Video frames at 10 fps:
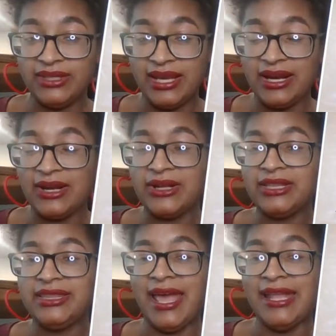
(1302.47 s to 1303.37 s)
there
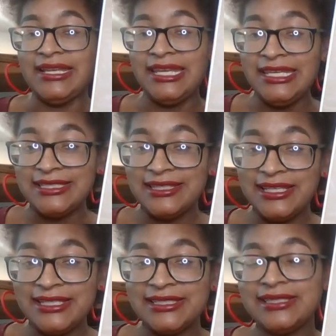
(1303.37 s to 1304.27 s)
that needs
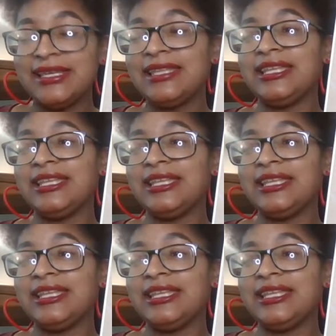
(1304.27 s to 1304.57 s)
this.